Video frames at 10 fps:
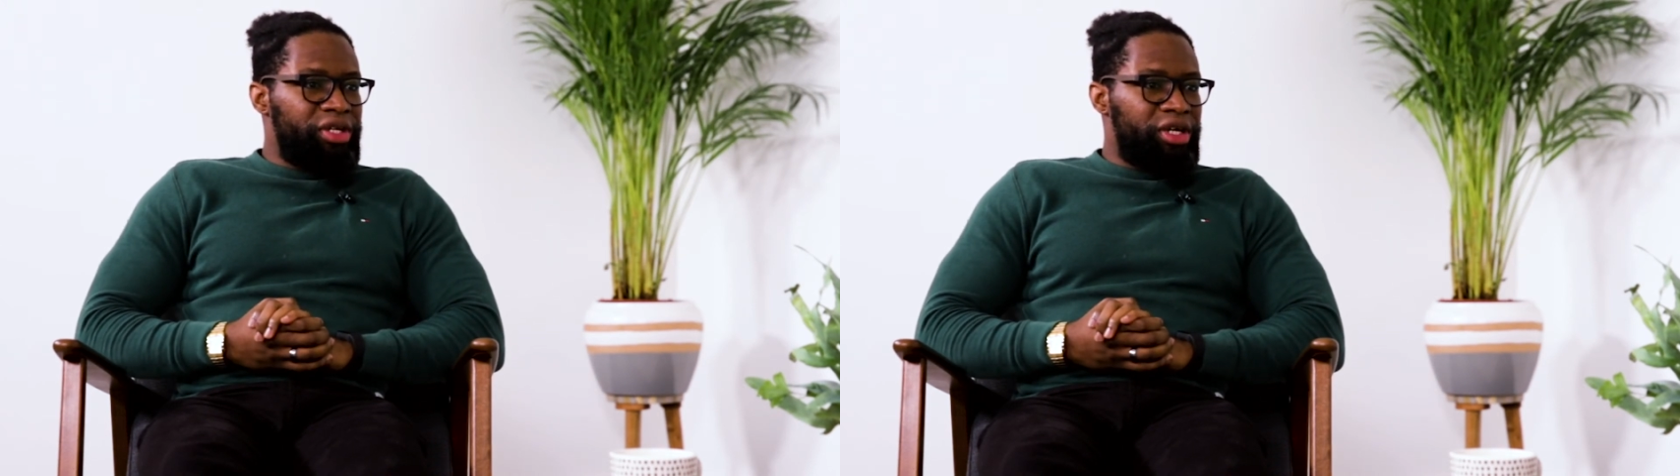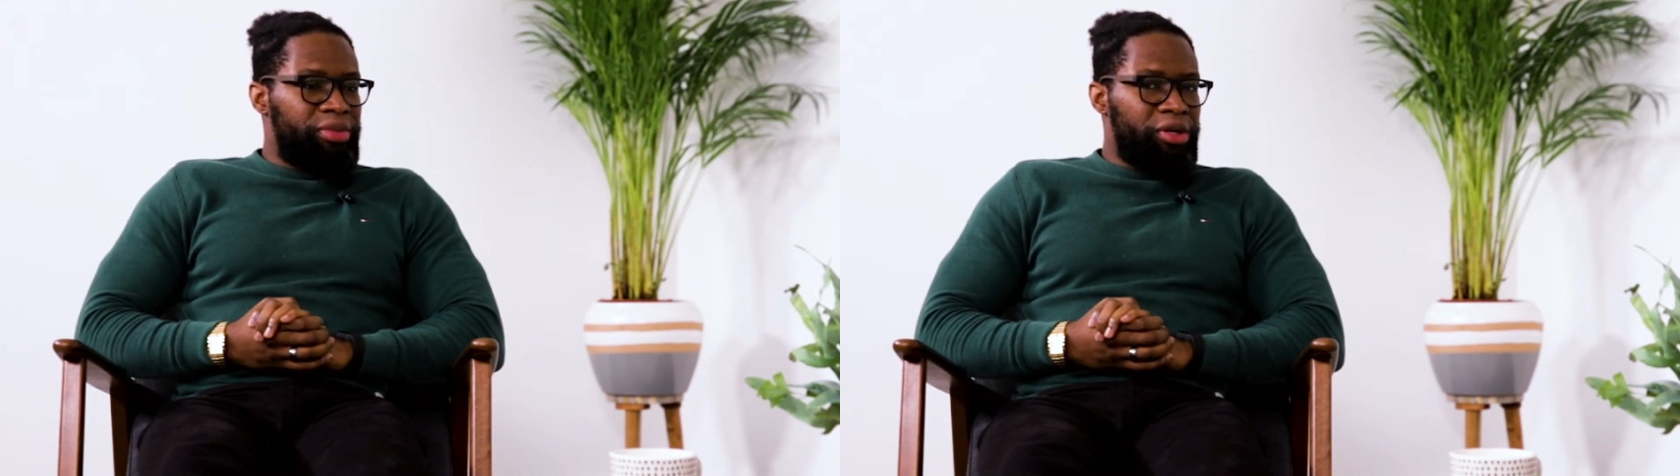
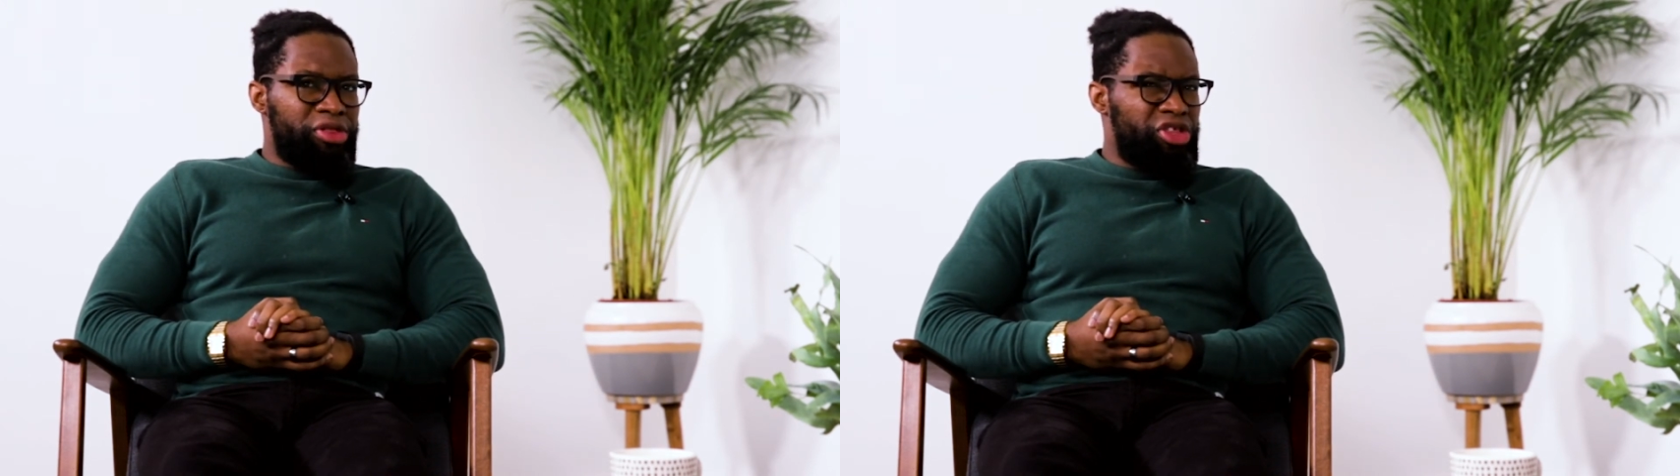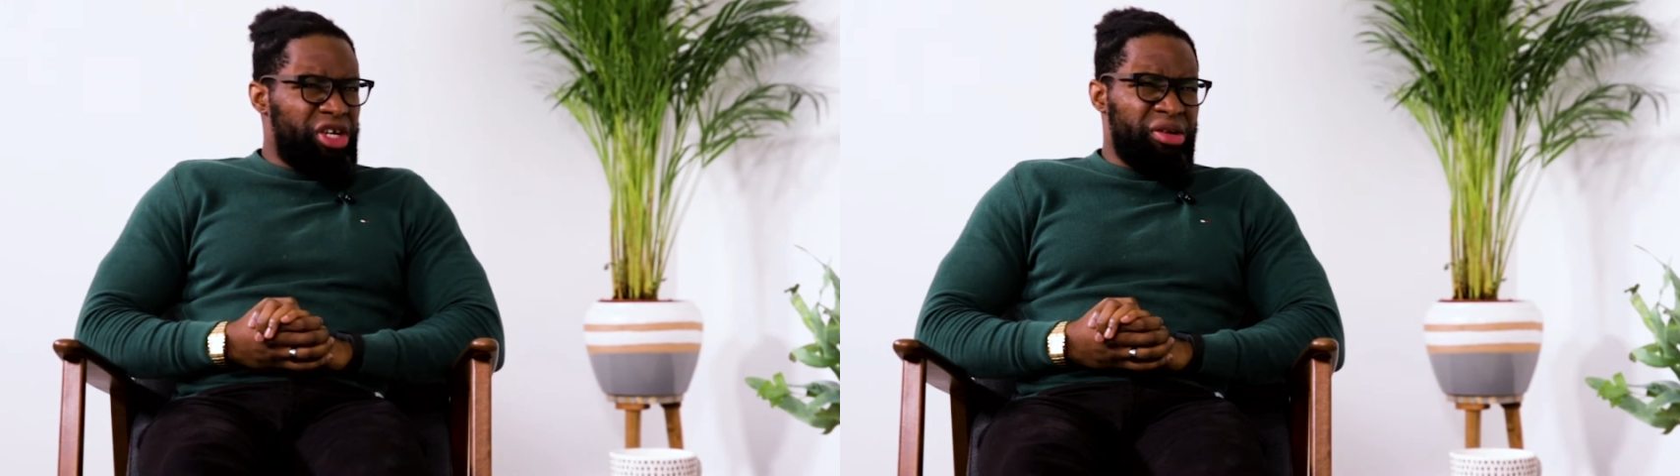here about
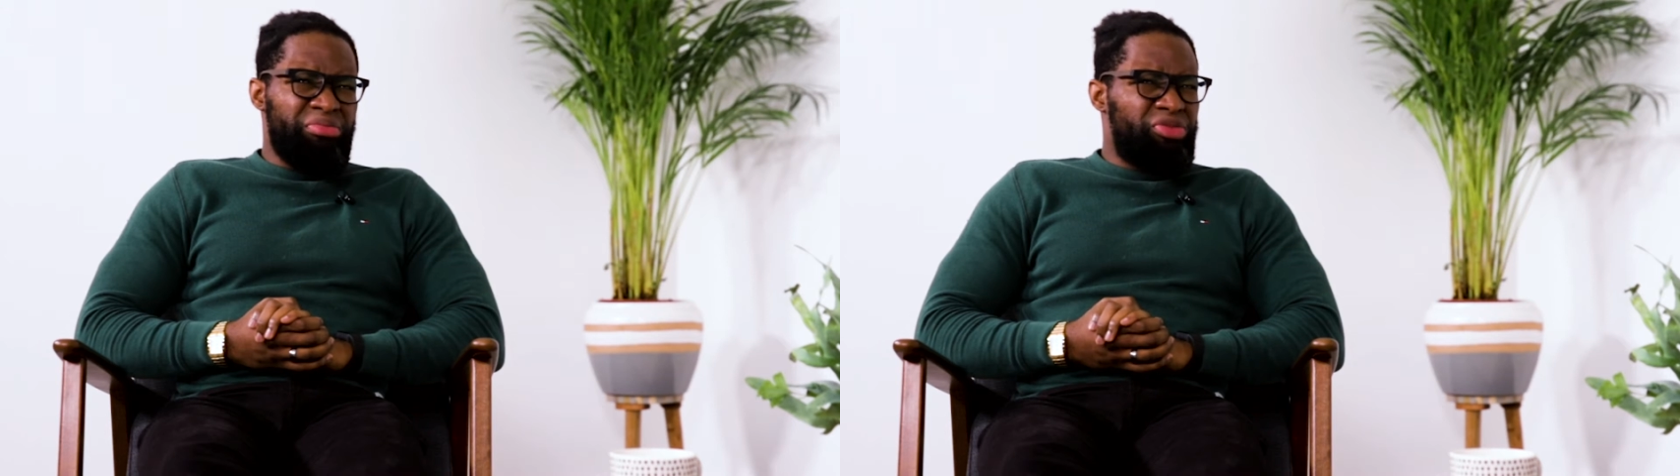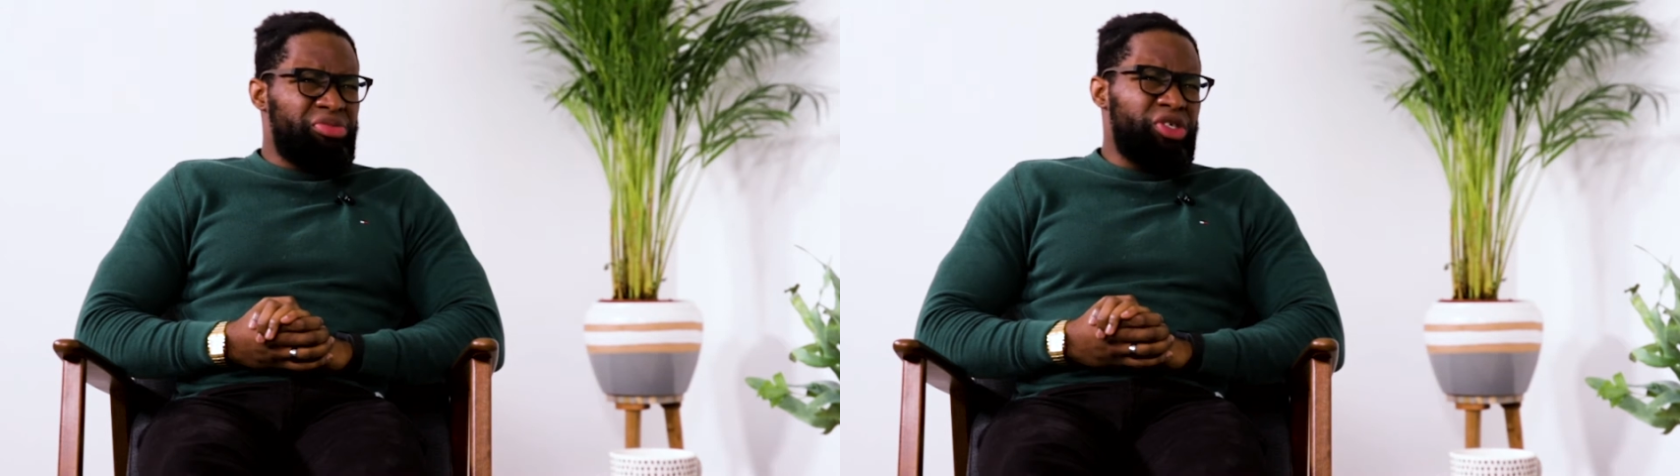
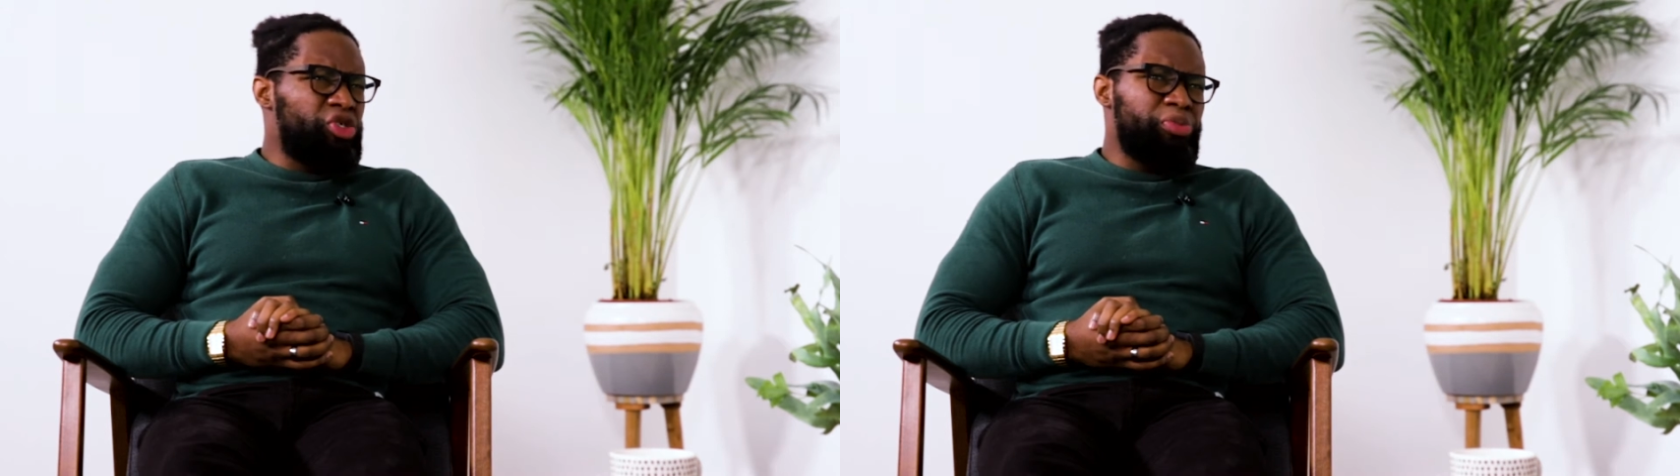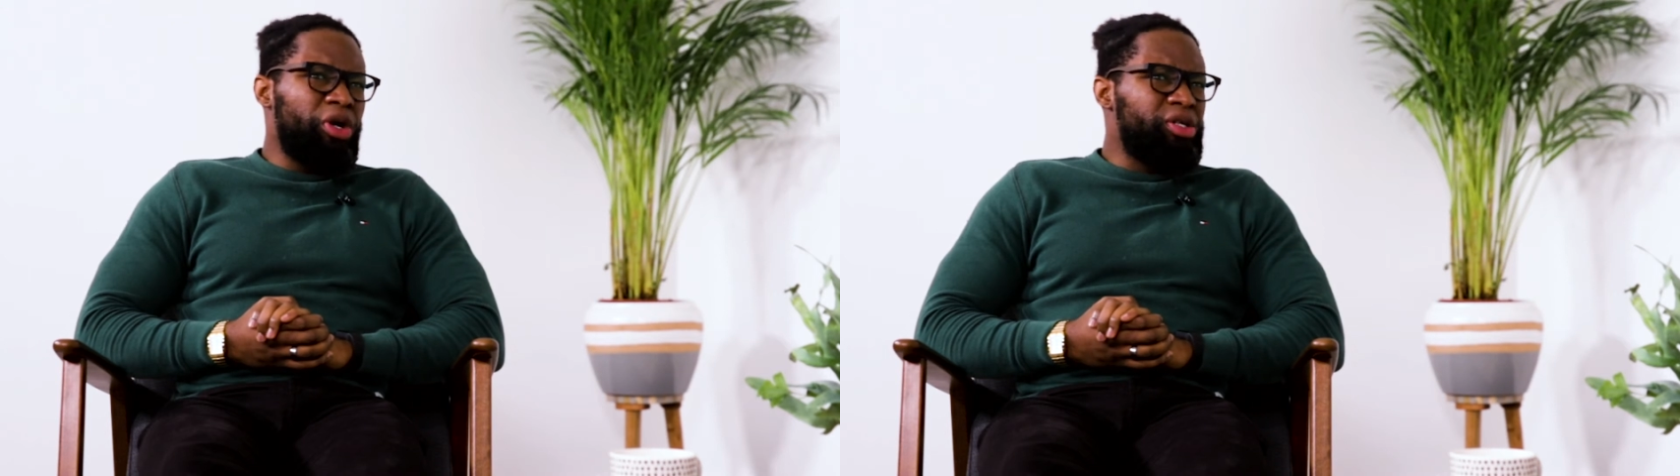
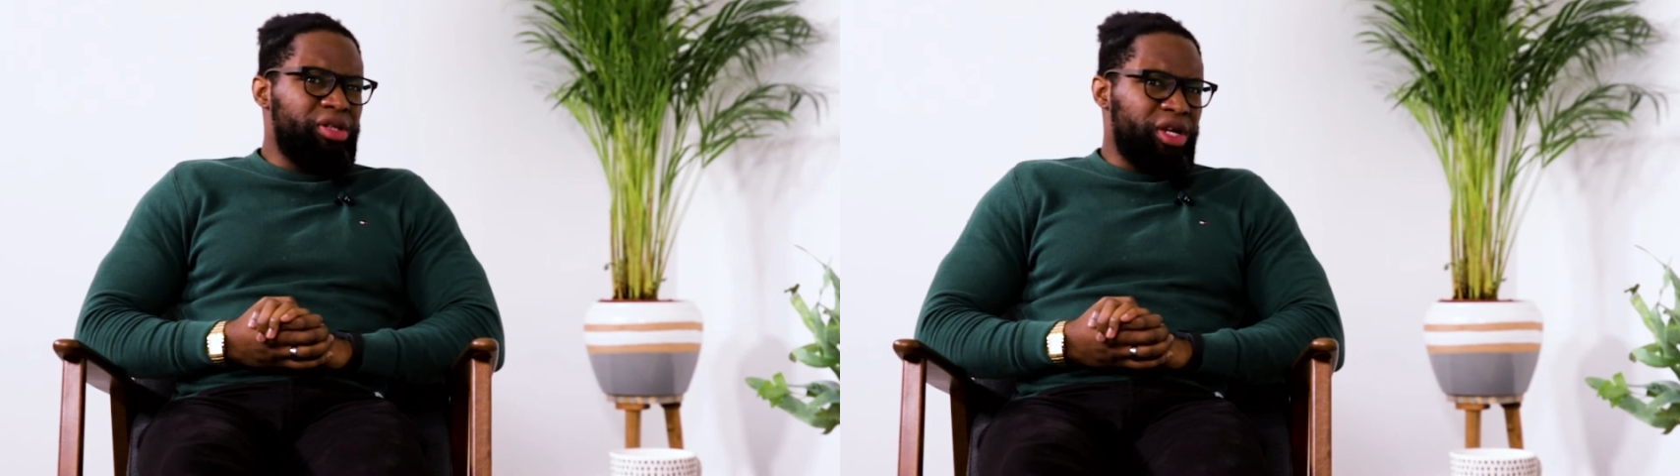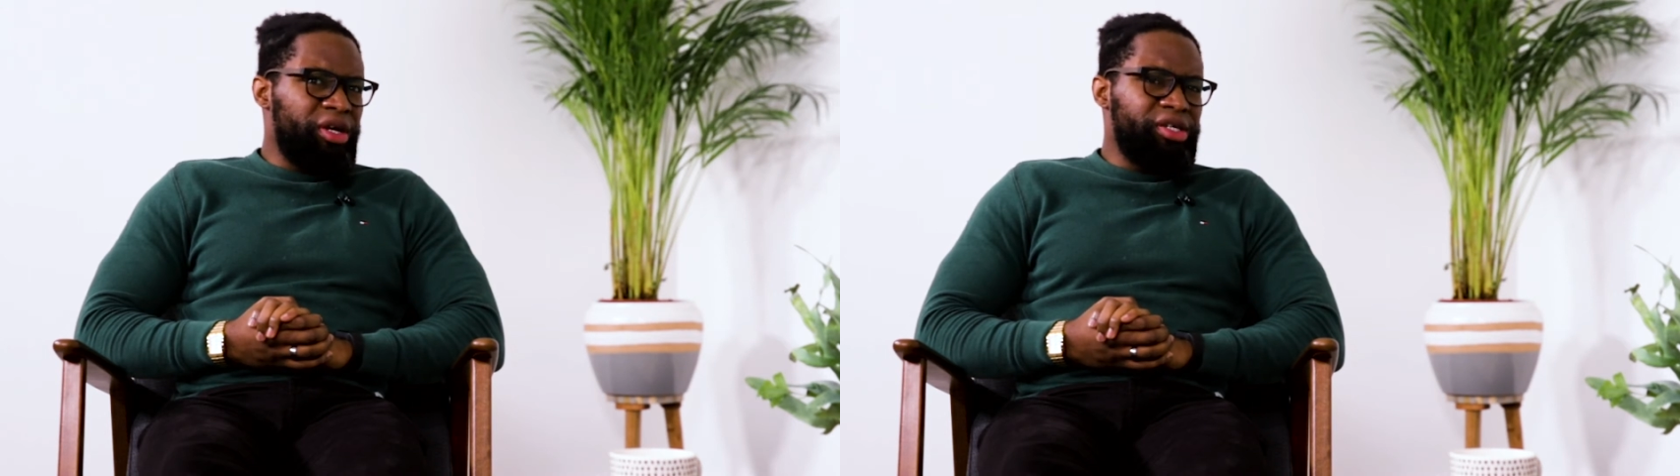just past
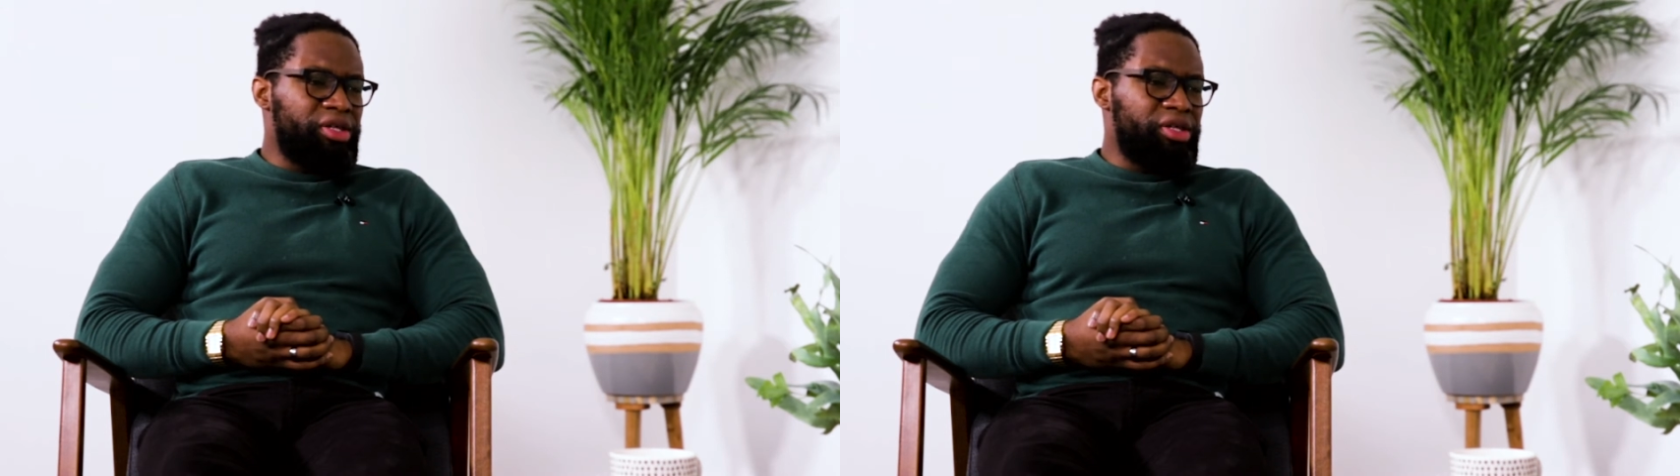3 years.